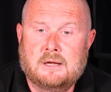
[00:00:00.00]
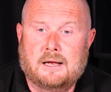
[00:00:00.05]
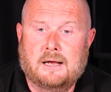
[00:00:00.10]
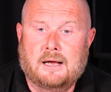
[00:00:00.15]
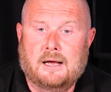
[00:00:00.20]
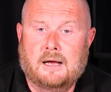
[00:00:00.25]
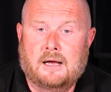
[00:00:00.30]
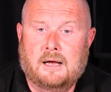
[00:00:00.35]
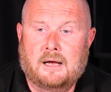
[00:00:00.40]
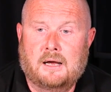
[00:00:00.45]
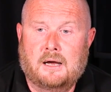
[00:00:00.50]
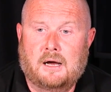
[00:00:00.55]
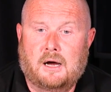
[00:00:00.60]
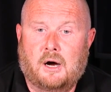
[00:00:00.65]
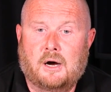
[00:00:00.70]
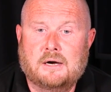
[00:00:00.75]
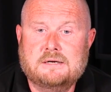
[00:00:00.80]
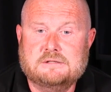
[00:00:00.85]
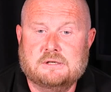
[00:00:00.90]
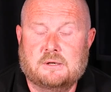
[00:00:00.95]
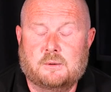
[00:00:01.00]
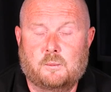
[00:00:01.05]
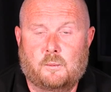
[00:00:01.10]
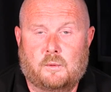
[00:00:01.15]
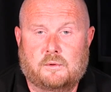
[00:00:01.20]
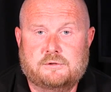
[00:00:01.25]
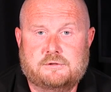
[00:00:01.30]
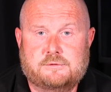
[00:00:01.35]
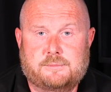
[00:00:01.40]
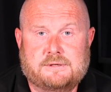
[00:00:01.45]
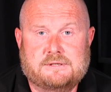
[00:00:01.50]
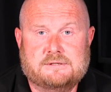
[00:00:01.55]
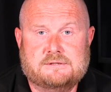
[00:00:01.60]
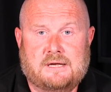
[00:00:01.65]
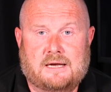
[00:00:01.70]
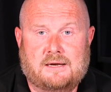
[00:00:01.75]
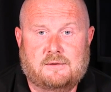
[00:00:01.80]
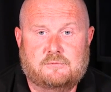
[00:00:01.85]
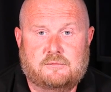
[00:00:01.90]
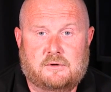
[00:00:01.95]
I don't want to be
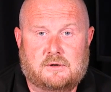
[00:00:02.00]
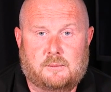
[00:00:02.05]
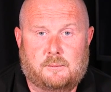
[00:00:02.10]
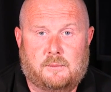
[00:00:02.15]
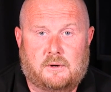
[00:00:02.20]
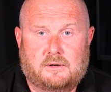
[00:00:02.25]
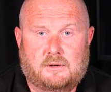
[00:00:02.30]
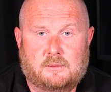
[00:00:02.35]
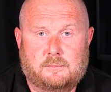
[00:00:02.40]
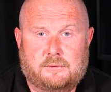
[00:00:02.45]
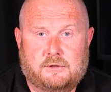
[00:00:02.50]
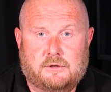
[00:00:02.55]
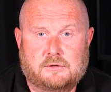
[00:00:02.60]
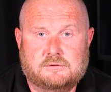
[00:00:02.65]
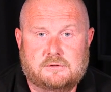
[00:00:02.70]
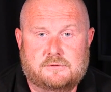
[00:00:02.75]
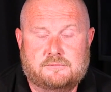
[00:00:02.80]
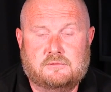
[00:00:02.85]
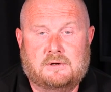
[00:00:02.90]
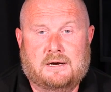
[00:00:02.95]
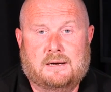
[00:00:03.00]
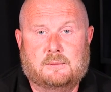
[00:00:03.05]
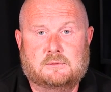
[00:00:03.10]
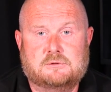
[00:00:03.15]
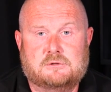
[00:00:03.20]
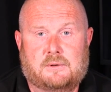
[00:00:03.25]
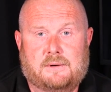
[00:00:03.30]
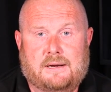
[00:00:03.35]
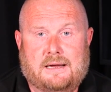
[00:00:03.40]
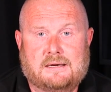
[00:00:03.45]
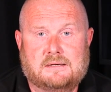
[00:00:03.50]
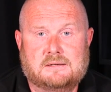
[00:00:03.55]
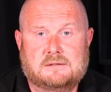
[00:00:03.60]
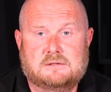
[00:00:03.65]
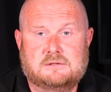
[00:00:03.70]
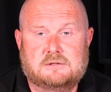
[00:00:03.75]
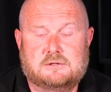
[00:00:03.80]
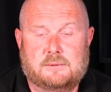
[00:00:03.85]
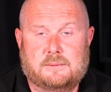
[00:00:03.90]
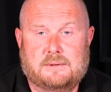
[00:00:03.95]
sat in front of my computer for hours on end
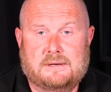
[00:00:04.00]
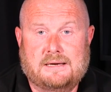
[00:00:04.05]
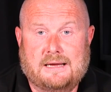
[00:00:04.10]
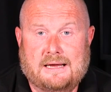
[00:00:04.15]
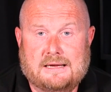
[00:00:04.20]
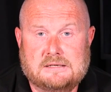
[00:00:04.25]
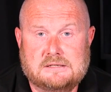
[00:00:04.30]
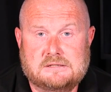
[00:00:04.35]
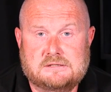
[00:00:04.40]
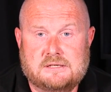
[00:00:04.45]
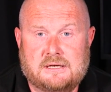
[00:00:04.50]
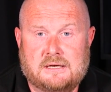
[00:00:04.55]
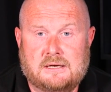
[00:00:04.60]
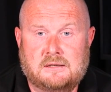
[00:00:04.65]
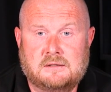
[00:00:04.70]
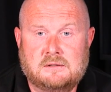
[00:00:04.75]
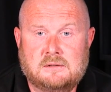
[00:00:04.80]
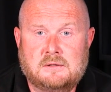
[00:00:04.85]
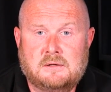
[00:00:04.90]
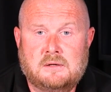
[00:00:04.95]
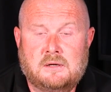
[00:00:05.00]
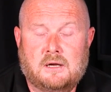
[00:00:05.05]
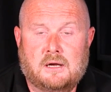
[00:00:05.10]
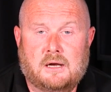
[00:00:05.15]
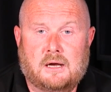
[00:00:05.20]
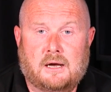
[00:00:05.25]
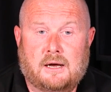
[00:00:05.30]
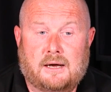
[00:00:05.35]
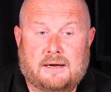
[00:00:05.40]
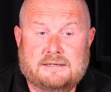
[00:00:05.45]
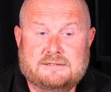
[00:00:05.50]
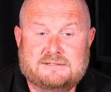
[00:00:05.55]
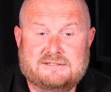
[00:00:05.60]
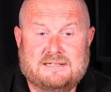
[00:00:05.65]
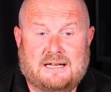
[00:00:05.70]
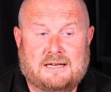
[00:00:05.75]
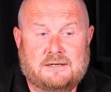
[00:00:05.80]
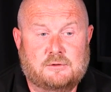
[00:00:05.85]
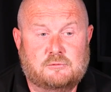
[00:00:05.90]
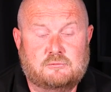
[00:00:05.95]
doing editing. And a
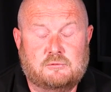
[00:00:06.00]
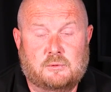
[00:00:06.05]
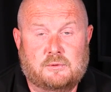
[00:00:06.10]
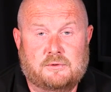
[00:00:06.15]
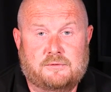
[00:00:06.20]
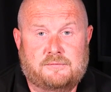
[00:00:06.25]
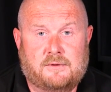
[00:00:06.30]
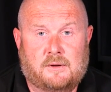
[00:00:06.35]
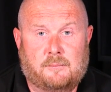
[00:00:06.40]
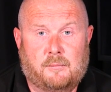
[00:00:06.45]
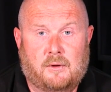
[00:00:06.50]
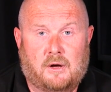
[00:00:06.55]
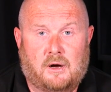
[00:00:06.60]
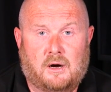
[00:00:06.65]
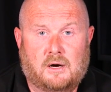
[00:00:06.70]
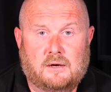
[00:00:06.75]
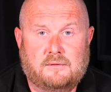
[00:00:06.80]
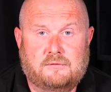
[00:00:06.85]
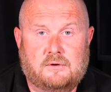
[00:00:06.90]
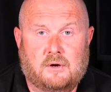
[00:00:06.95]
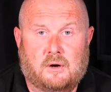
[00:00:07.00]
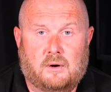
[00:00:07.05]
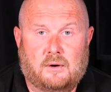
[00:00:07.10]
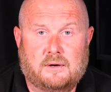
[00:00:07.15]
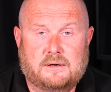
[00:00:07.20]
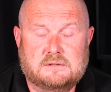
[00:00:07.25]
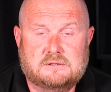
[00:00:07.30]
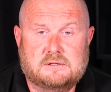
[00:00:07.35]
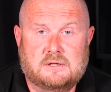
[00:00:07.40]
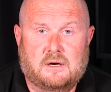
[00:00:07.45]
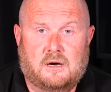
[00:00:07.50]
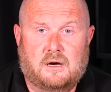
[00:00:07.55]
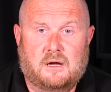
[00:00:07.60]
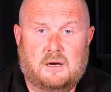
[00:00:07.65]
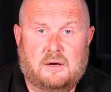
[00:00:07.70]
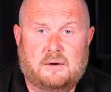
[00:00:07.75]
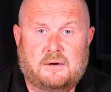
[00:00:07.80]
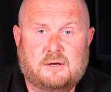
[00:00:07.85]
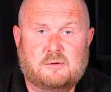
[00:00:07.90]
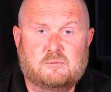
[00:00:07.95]
standard rule of thumb that I've got is that I'll
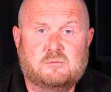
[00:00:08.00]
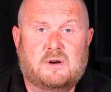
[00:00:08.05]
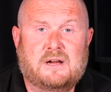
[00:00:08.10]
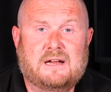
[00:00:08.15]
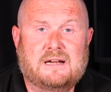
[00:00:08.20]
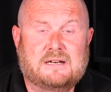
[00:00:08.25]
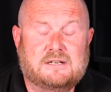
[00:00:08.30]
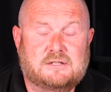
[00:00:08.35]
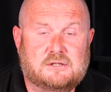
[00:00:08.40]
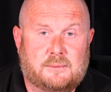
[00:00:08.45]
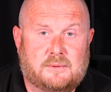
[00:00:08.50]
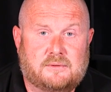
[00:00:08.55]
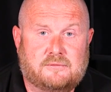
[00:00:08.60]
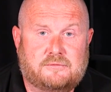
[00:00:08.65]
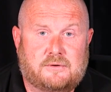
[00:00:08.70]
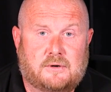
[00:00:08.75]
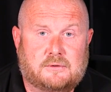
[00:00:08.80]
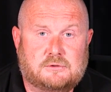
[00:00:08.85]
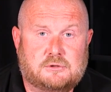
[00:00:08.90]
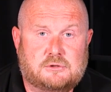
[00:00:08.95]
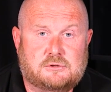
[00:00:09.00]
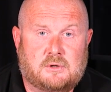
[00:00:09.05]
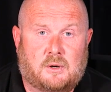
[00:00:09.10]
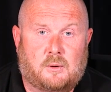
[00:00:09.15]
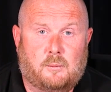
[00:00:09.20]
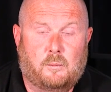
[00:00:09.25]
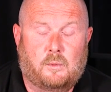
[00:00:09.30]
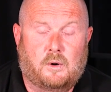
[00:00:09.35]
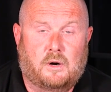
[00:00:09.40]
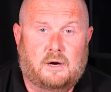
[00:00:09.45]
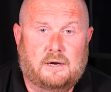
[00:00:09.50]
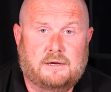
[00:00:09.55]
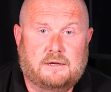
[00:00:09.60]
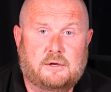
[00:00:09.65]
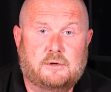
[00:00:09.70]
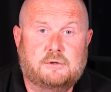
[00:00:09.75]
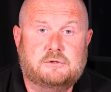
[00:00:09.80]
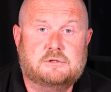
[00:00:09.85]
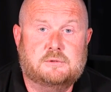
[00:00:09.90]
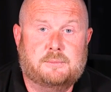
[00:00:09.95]
only really do in Photoshop what I
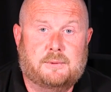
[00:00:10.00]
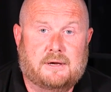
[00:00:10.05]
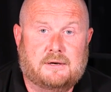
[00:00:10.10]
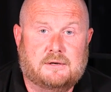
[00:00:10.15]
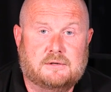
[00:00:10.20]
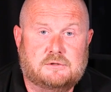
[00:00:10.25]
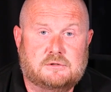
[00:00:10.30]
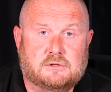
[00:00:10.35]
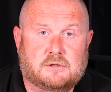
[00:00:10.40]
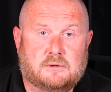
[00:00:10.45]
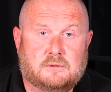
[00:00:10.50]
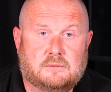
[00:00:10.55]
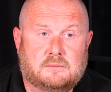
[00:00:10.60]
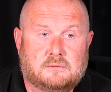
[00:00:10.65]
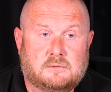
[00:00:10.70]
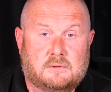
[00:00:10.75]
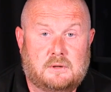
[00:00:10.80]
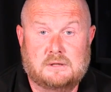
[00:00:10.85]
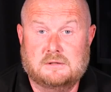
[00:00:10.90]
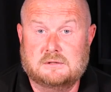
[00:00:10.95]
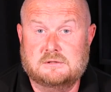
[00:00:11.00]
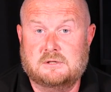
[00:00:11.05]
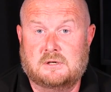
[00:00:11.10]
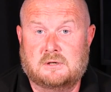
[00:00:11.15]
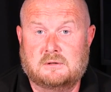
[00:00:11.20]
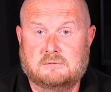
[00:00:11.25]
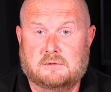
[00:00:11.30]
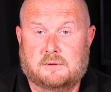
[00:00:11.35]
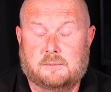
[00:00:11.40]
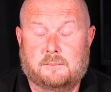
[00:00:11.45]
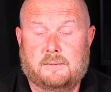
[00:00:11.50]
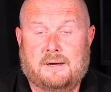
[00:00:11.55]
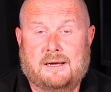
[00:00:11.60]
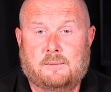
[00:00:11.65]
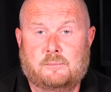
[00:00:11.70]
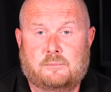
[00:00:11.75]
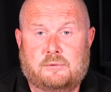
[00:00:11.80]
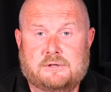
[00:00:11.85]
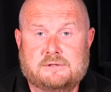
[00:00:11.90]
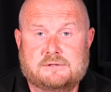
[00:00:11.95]
used to be able to do in the darkroom,
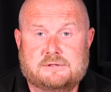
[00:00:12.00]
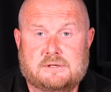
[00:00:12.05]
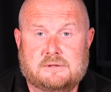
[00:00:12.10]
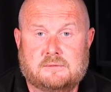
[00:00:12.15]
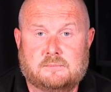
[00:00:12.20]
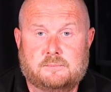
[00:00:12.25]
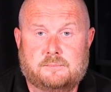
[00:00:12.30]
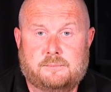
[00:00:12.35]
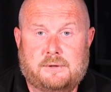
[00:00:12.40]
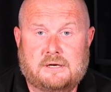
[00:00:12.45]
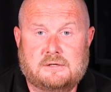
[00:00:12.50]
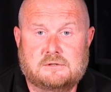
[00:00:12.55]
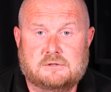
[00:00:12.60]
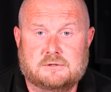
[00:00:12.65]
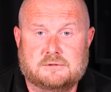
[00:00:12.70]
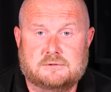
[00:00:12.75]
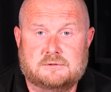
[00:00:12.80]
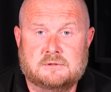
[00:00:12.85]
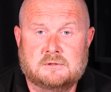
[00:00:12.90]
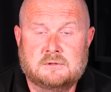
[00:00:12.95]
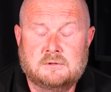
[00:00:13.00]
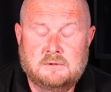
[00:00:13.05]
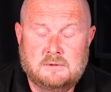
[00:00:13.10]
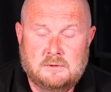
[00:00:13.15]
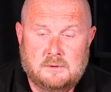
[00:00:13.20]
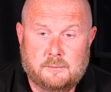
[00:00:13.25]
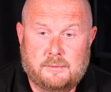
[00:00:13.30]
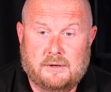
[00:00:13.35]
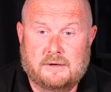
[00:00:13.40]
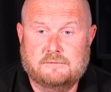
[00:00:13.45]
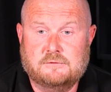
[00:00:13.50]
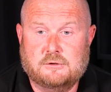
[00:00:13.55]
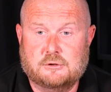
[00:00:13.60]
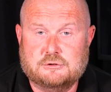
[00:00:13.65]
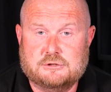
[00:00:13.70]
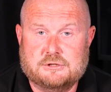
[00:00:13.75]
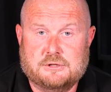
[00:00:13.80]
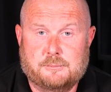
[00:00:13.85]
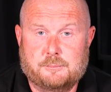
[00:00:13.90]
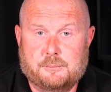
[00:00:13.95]
hand printing pictures, a bit of
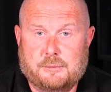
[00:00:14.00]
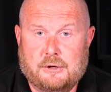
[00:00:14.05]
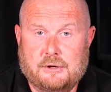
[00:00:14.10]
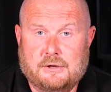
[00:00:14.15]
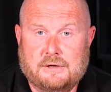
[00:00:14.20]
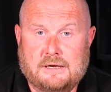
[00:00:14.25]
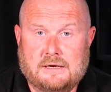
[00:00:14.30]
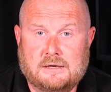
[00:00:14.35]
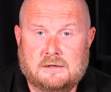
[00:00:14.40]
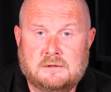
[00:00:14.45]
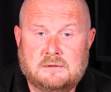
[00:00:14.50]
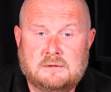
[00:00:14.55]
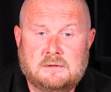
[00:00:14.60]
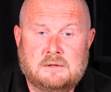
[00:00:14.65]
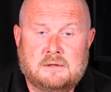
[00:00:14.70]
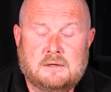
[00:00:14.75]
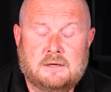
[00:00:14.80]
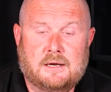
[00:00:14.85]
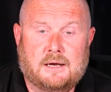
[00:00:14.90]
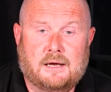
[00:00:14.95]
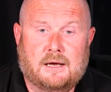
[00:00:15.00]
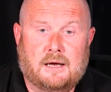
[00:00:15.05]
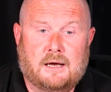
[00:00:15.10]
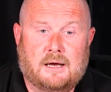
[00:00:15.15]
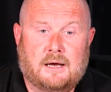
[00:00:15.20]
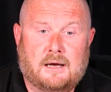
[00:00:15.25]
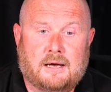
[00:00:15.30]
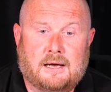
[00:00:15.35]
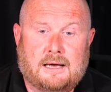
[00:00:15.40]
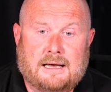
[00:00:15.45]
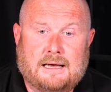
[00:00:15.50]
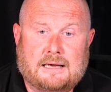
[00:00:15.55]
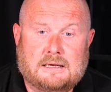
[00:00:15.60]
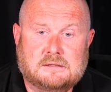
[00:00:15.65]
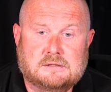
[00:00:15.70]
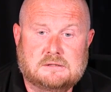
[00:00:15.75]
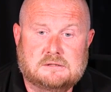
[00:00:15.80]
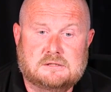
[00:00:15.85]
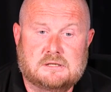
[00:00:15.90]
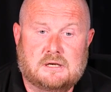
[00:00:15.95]
dodging and burning,
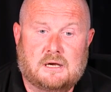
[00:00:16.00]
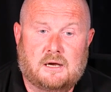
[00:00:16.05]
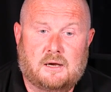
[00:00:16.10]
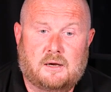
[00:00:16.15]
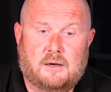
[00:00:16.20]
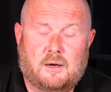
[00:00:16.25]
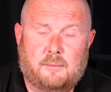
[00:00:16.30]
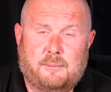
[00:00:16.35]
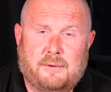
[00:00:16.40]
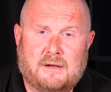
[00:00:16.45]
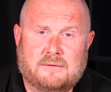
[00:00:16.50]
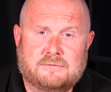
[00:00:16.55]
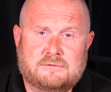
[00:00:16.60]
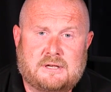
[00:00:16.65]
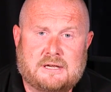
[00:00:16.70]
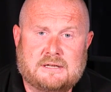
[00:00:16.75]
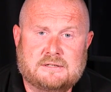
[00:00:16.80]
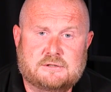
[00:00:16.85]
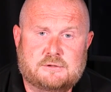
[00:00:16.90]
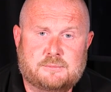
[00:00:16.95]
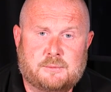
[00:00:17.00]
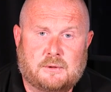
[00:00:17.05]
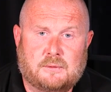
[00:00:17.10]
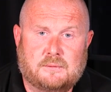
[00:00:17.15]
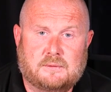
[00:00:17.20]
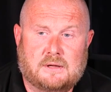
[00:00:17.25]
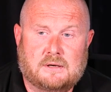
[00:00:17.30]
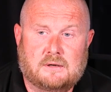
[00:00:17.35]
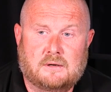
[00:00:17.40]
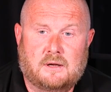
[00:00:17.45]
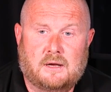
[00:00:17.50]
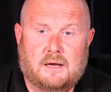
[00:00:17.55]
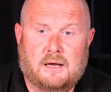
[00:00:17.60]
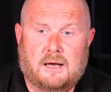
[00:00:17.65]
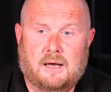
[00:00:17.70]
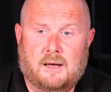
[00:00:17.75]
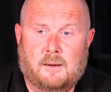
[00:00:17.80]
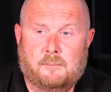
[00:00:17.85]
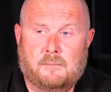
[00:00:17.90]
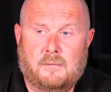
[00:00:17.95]
and a bit of skin smoothing.
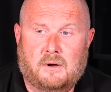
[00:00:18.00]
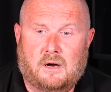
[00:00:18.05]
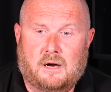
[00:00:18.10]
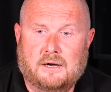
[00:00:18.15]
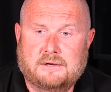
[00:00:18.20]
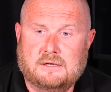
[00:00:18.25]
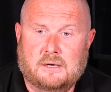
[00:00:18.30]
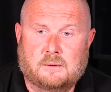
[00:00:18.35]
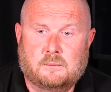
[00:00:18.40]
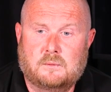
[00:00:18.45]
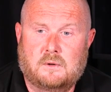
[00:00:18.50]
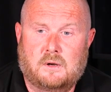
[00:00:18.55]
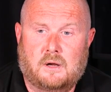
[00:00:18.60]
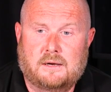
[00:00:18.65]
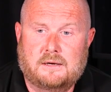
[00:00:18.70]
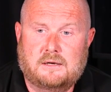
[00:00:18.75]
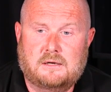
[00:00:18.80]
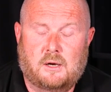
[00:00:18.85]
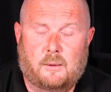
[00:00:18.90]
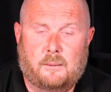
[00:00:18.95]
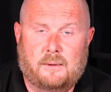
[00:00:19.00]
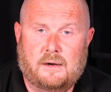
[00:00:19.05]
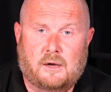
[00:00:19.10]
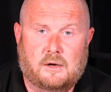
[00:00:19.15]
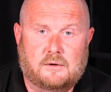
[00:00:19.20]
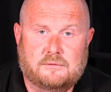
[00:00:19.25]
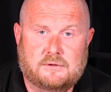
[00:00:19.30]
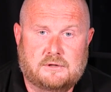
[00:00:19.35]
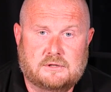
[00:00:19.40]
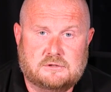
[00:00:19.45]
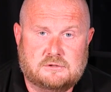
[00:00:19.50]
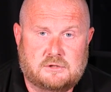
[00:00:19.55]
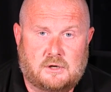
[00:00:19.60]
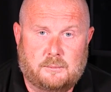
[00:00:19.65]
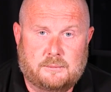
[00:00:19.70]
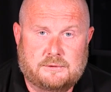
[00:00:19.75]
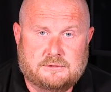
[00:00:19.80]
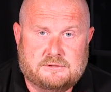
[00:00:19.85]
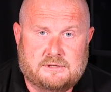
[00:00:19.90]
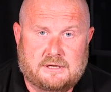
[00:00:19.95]
I don't like going over the
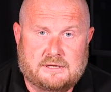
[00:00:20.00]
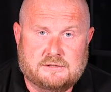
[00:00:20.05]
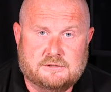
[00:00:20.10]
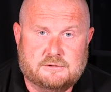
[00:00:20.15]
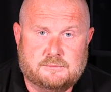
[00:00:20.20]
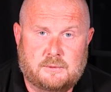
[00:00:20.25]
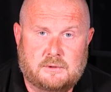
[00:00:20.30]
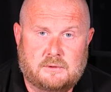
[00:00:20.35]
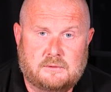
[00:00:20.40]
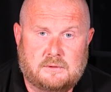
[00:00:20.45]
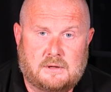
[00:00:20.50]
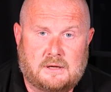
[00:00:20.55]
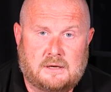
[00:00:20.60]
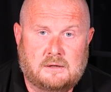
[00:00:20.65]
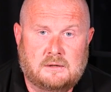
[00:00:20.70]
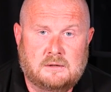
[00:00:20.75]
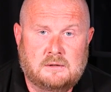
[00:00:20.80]
top with skin smoothing.